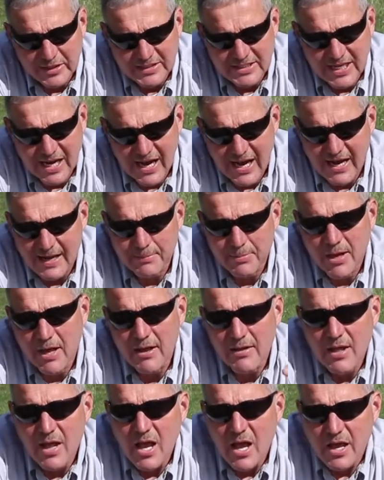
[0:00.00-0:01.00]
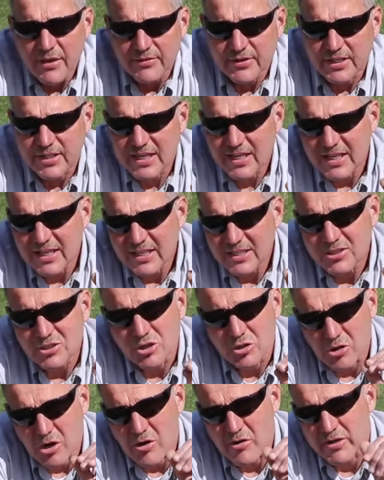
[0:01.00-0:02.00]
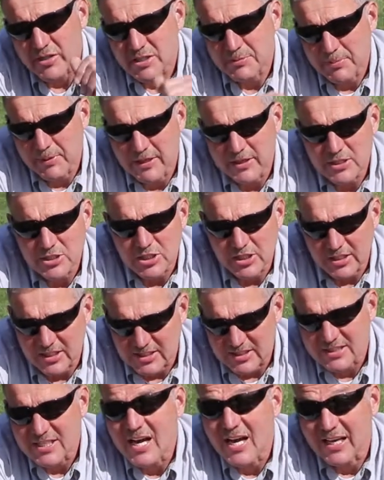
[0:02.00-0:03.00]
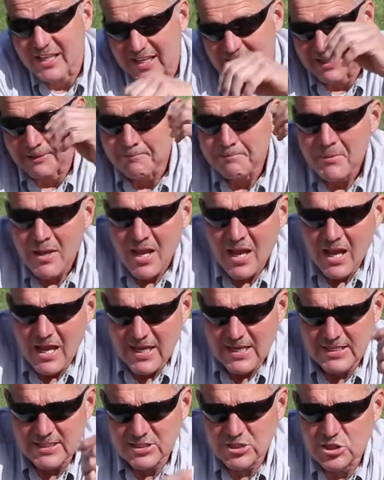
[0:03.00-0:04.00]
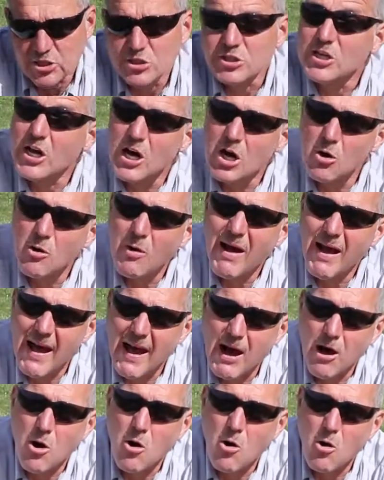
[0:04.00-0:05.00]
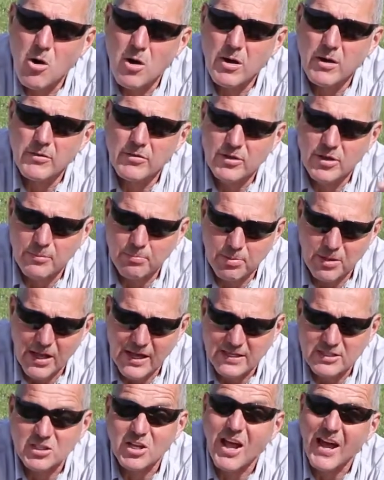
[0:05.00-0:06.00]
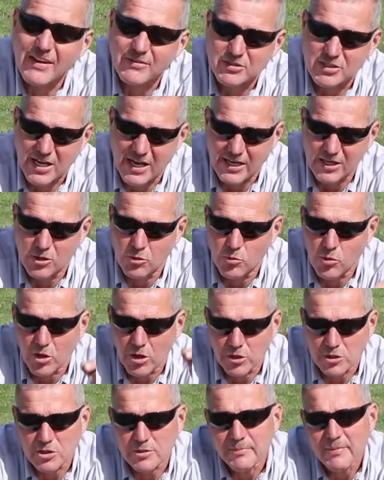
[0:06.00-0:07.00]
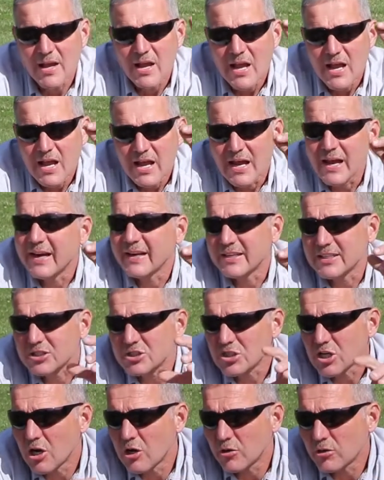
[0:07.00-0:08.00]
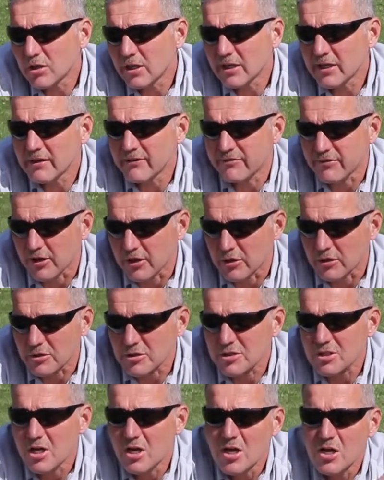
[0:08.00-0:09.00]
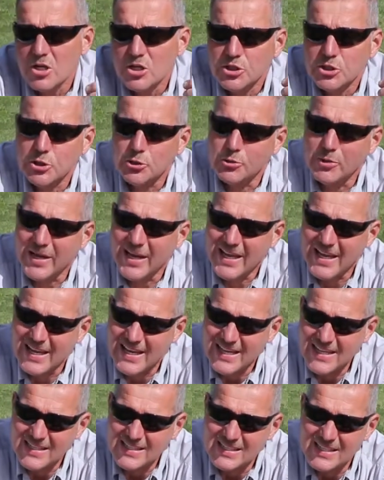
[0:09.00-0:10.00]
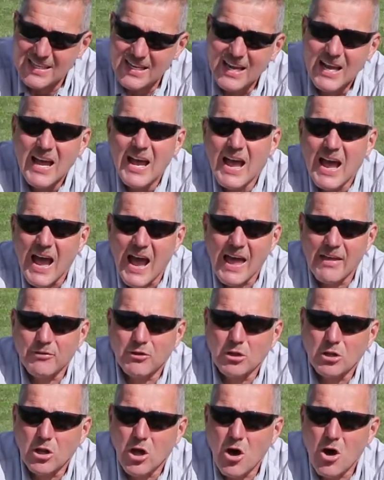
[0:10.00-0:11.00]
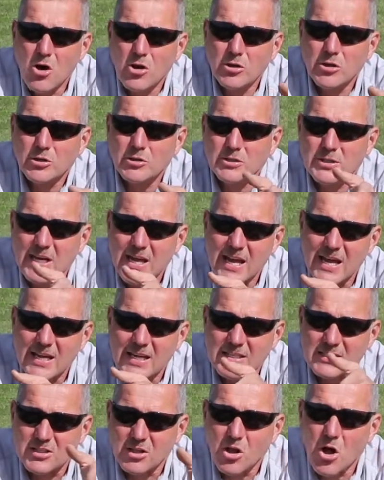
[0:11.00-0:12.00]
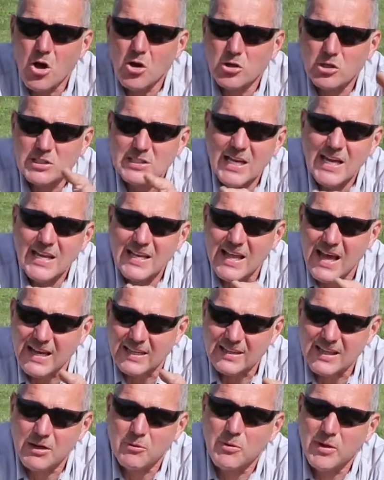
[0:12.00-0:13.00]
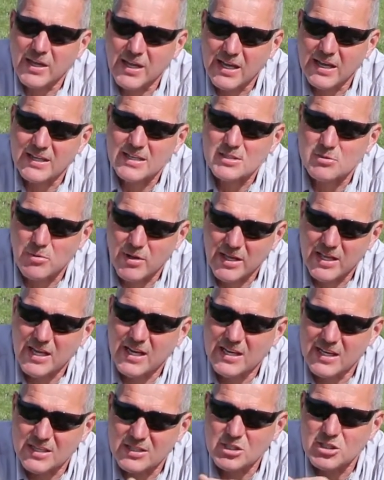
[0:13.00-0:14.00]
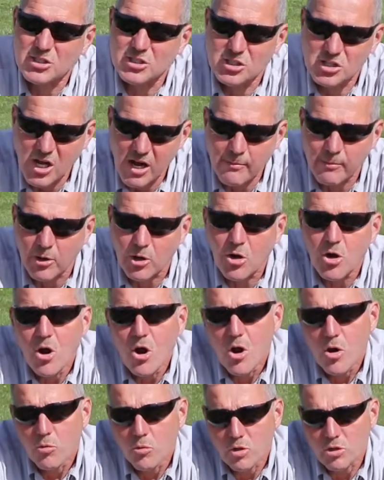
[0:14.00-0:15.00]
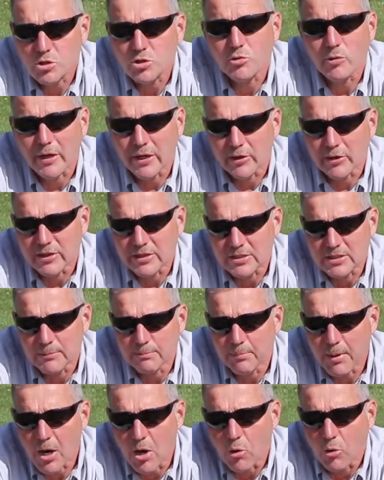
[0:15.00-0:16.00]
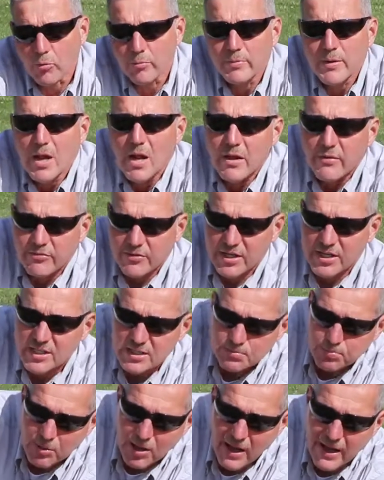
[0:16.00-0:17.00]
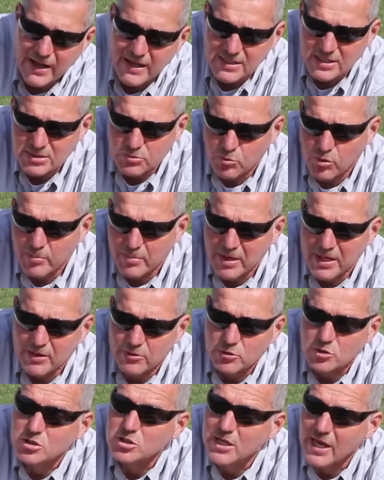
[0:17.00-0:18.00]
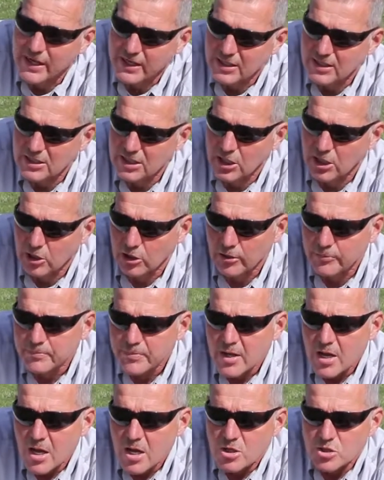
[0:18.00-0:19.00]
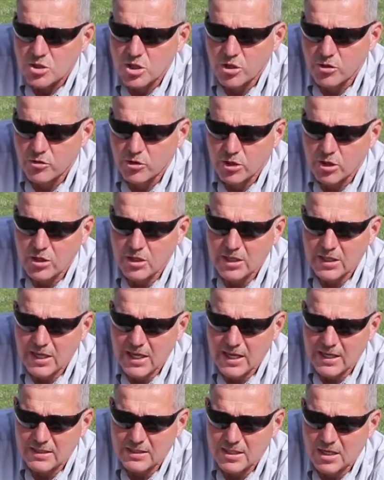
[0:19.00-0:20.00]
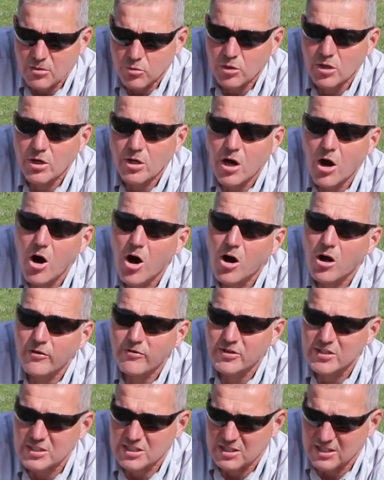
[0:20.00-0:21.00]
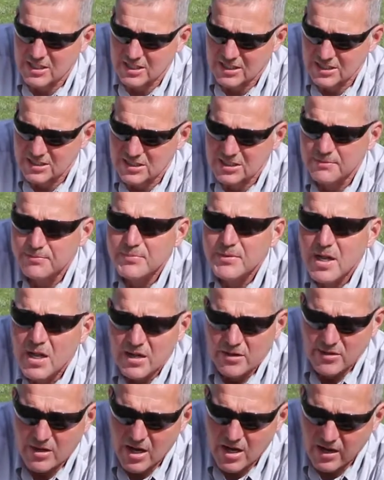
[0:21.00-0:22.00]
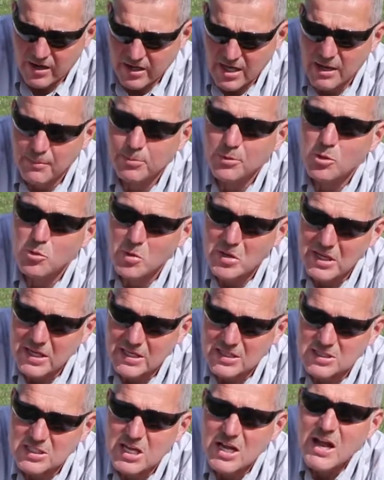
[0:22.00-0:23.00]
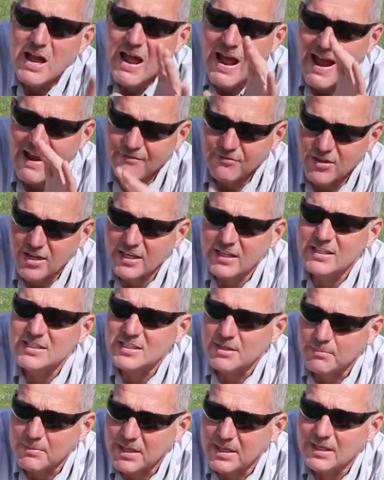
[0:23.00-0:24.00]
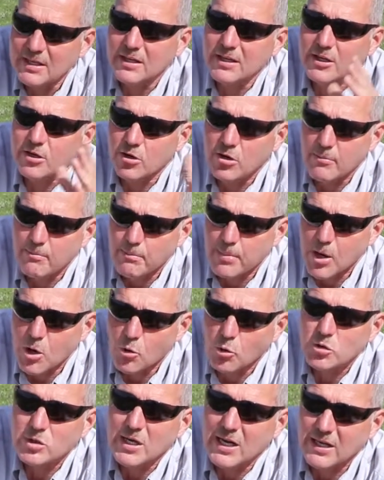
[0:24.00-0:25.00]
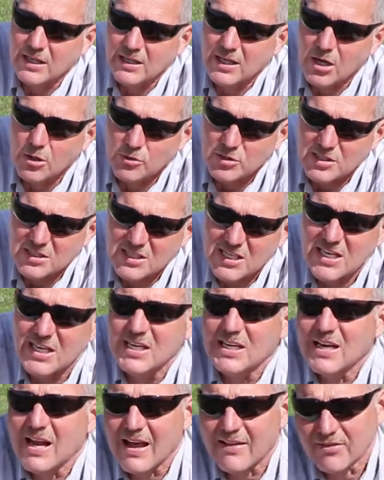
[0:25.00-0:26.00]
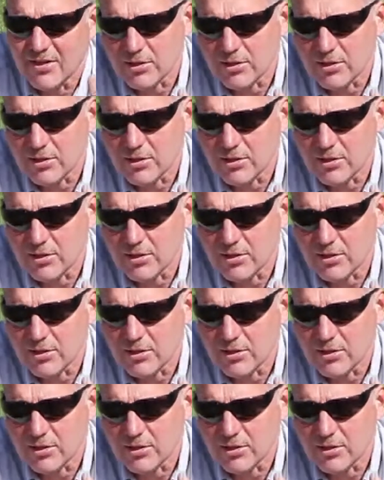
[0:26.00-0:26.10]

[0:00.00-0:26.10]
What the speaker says: type. The key to growing spinach in Kentucky is to know how the plant's life cycle works. It is totally averse to heat, and the longer days, the longer daylight that we get as we get into summer will trigger it to bolt. These plants will be in their second year, so we're going to harvest this a couple of weeks, and then it's immediately going to bolt and go to seed, and